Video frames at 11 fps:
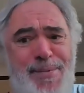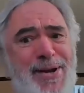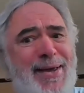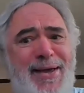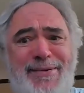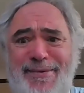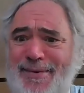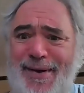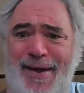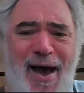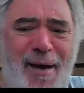I mean, I guess,
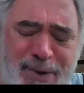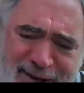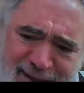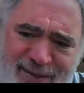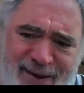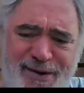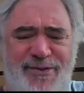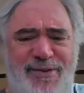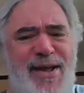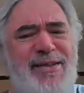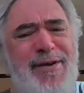I mean, again,
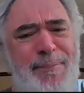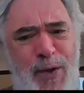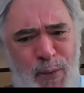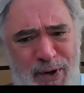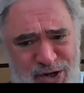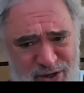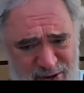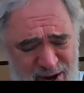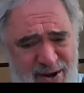there's that's something which